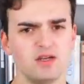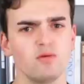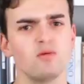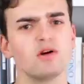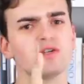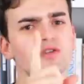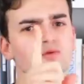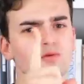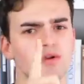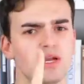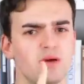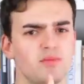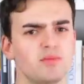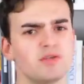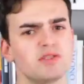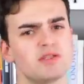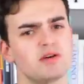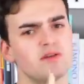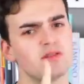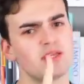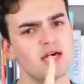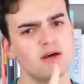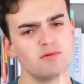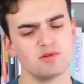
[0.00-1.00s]
I watched one
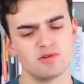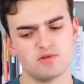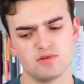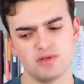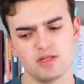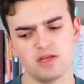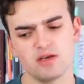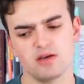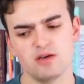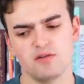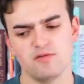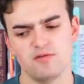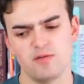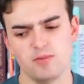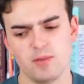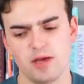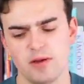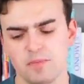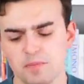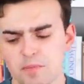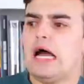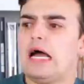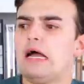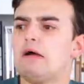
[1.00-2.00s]
episode that was really good for me.